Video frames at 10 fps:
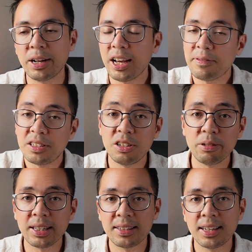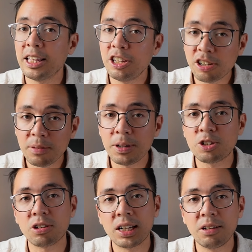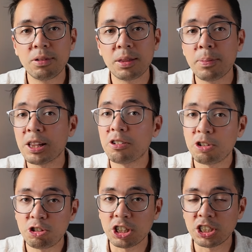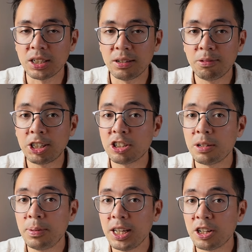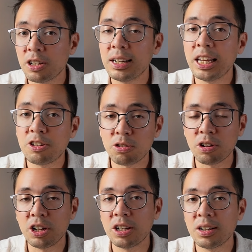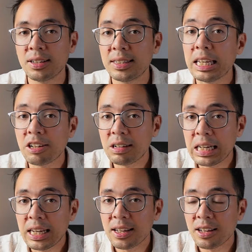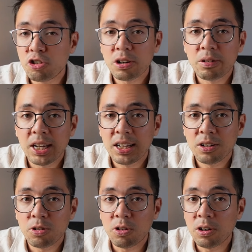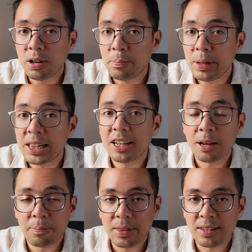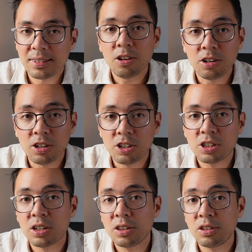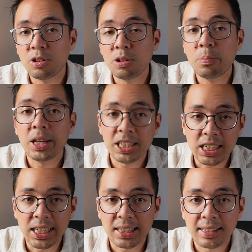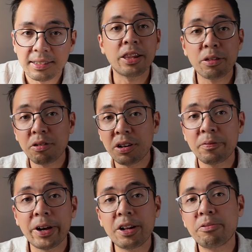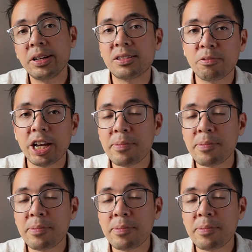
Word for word: but I have to do it, then you could be struggling with mental restriction, which could be later on secretly triggering or building up this urge to binge eat. And the third and final reason why